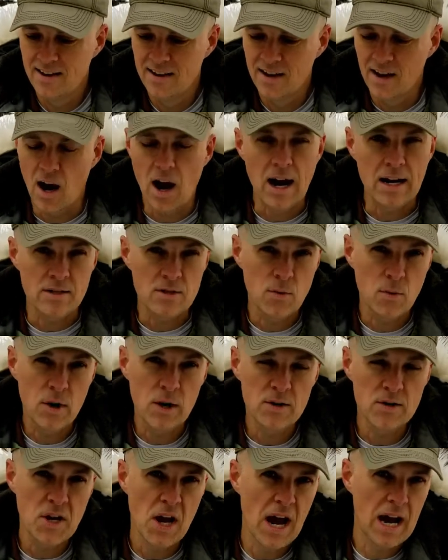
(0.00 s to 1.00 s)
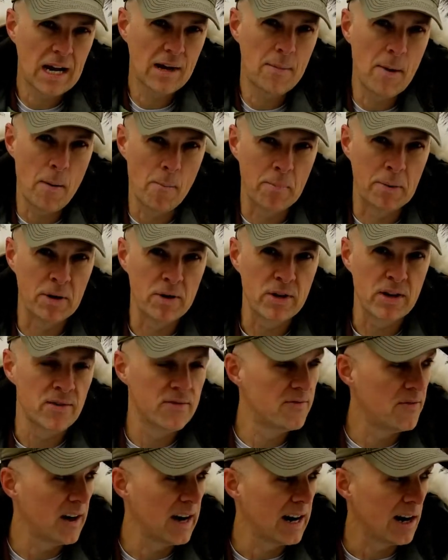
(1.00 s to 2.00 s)
All right, so we're here talking about building a
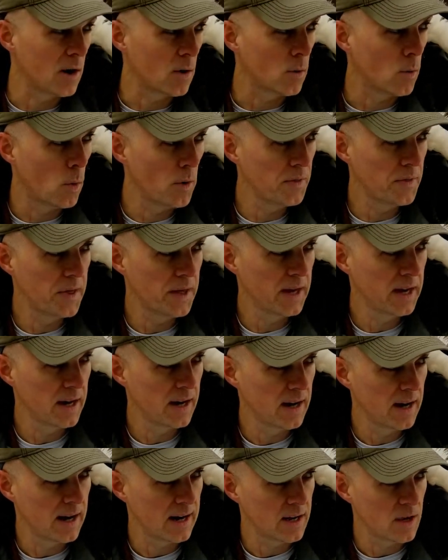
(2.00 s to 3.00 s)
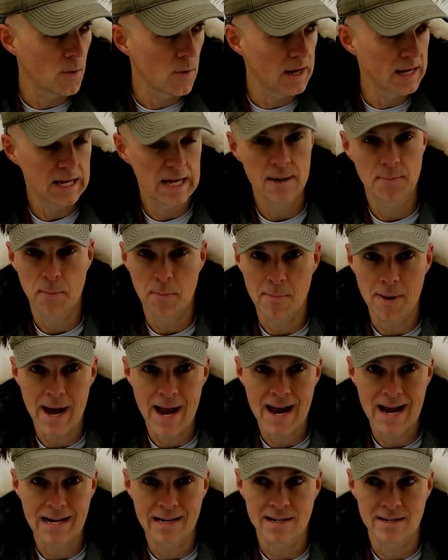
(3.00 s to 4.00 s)
fire. One thing you want to keep in
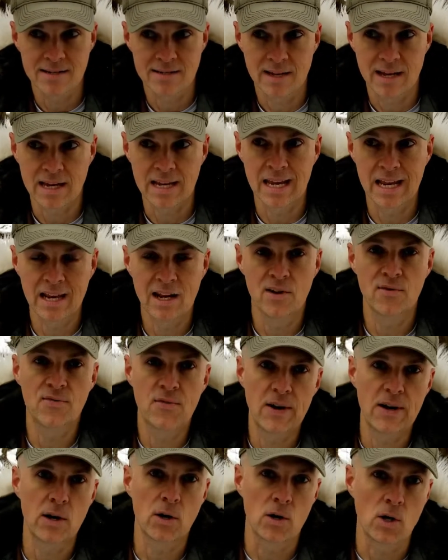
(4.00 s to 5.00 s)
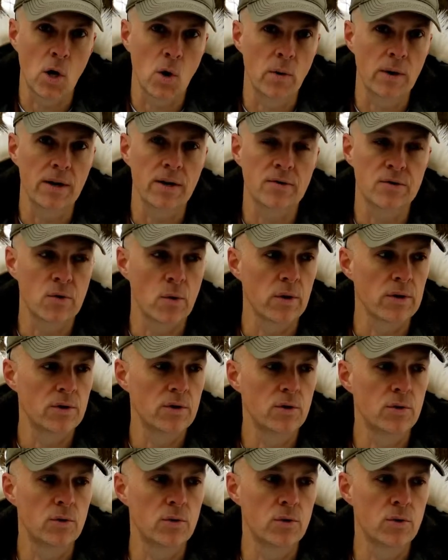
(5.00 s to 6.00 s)
mind is that getting a fire going is going
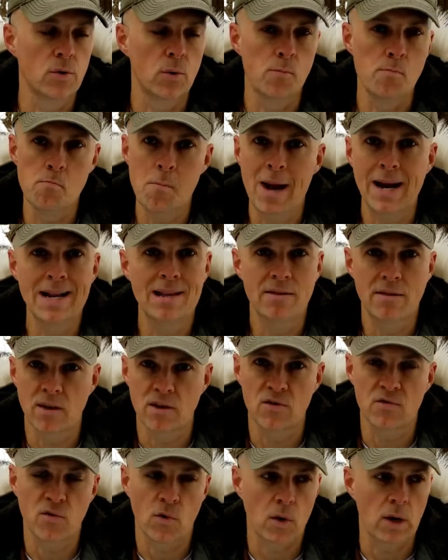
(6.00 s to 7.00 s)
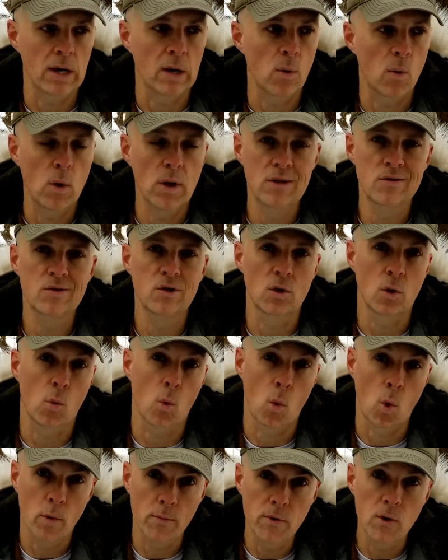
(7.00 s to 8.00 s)
to do many things for you. One, it's going to
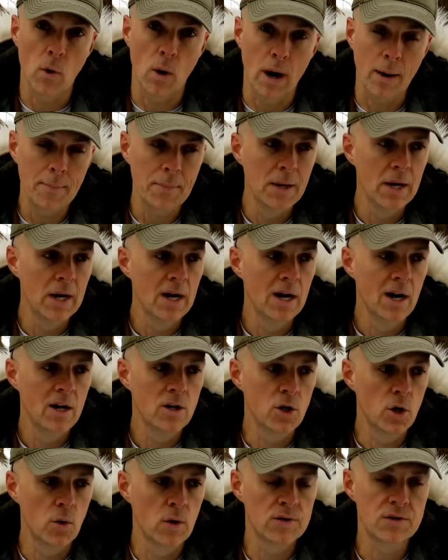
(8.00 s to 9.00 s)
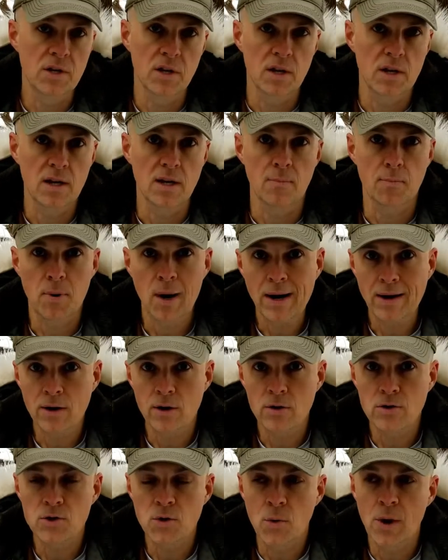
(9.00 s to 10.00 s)
warm you up. Two, it's going to keep
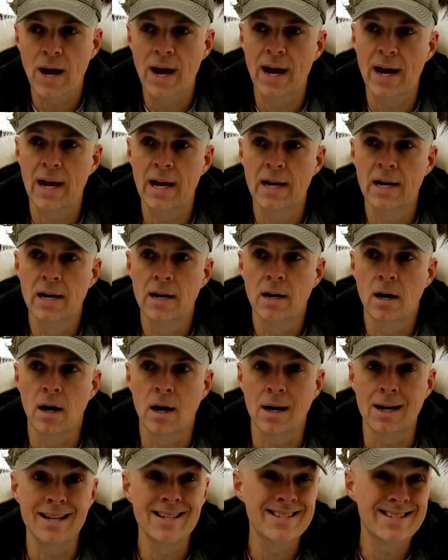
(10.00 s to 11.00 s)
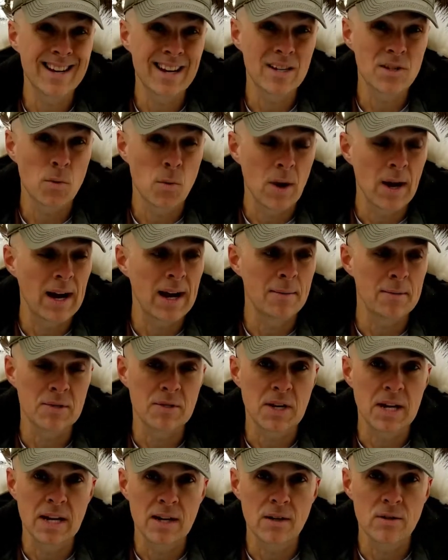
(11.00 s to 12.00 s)
predators away, insects away,
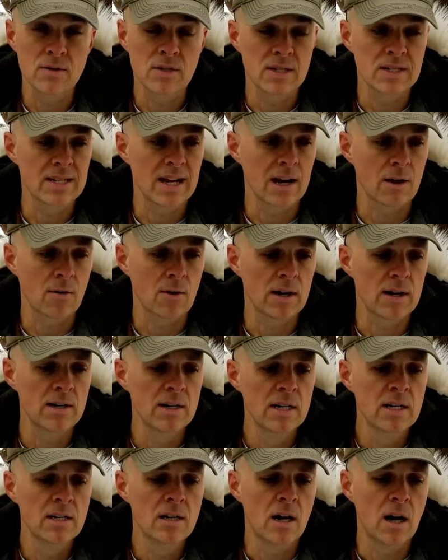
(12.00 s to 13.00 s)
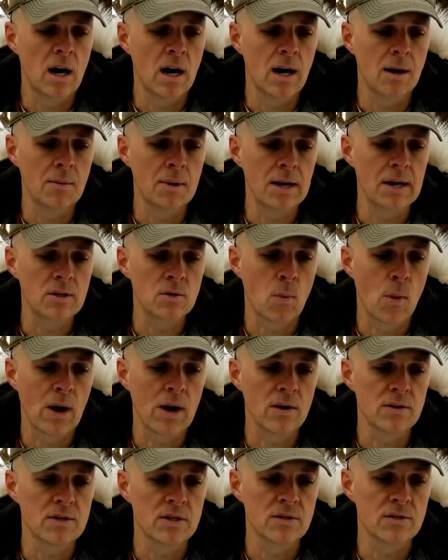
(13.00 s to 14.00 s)
mosquitoes, etc. As
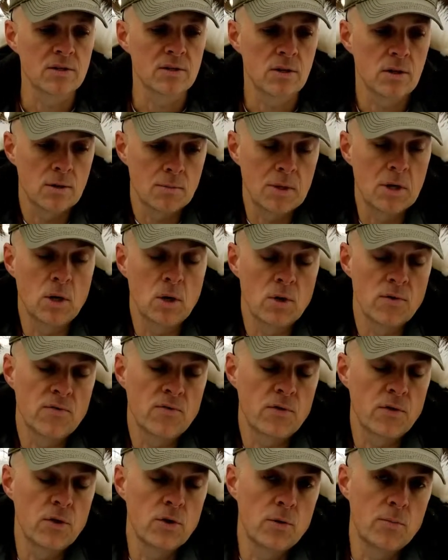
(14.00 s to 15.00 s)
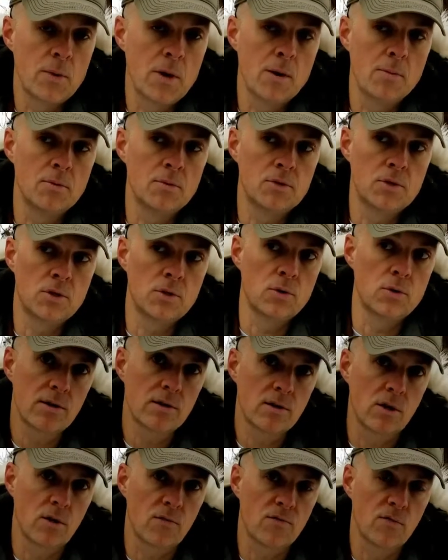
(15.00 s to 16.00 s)
well as it's going to be good for you to be able to
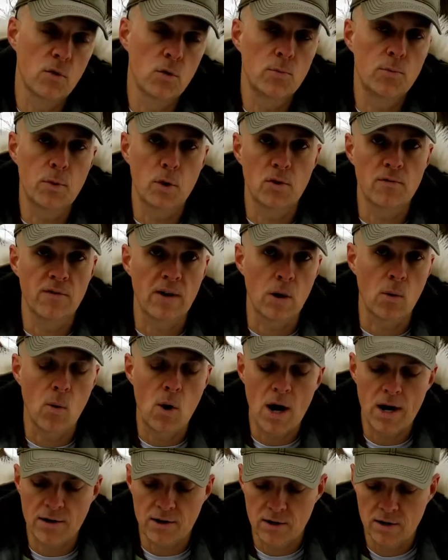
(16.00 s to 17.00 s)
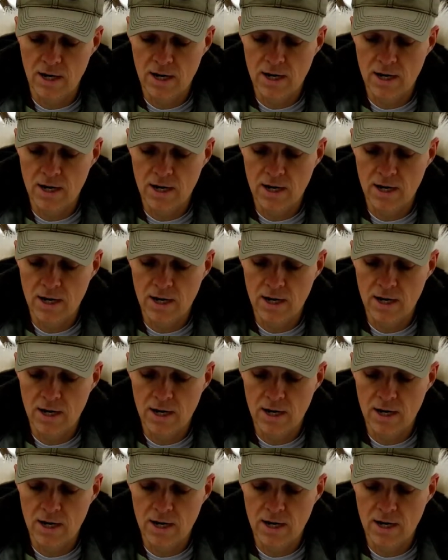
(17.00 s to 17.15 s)
cook food, purify water.